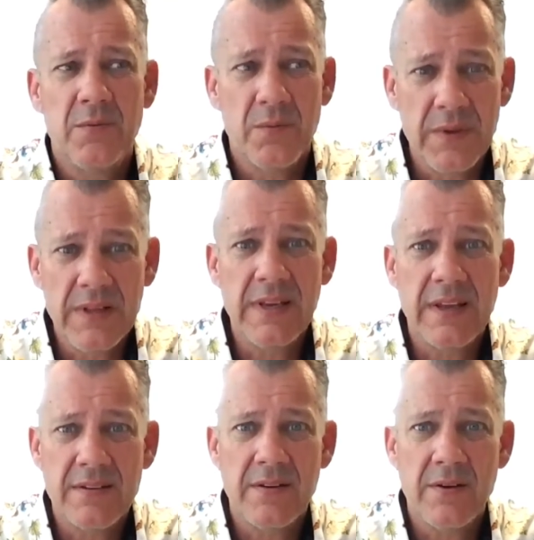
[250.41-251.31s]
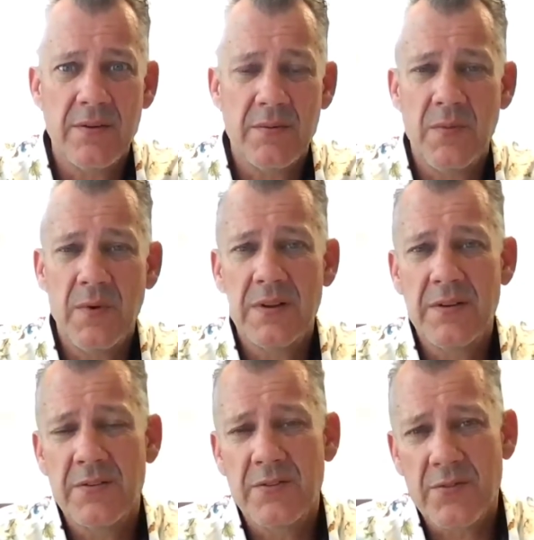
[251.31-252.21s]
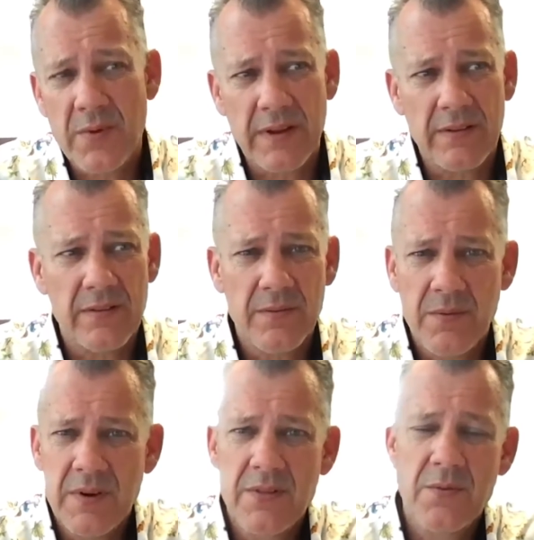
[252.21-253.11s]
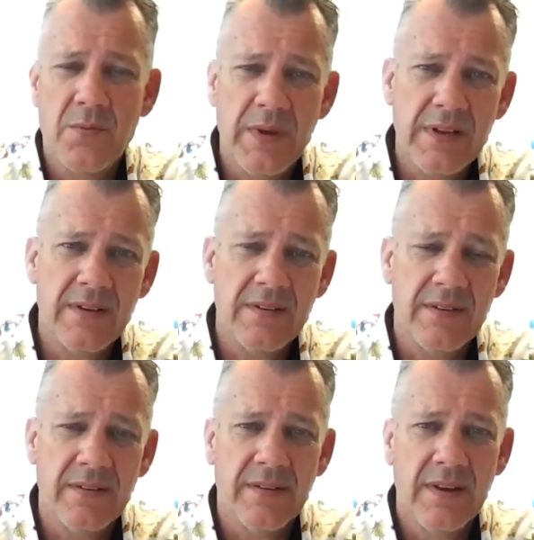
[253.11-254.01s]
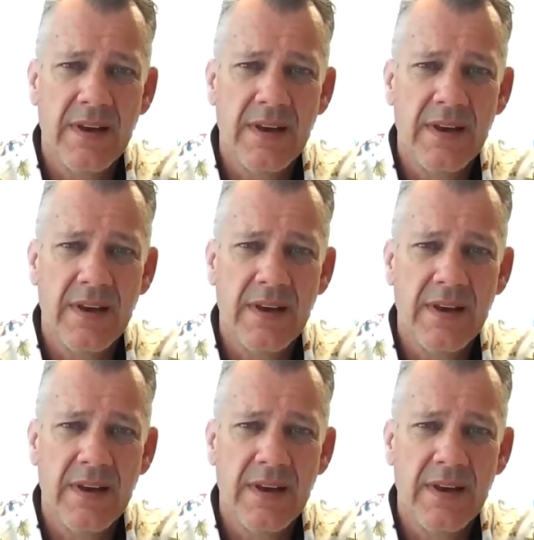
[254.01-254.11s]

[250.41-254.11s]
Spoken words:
Really get to know them. What are their strengths? What are their weaknesses?